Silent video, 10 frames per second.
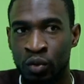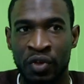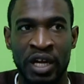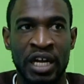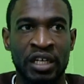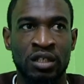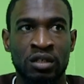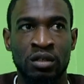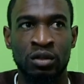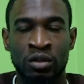they get
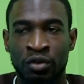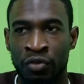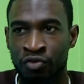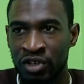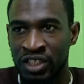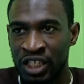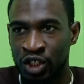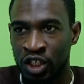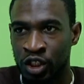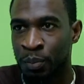3
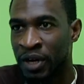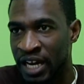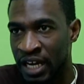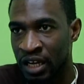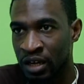sessions per day.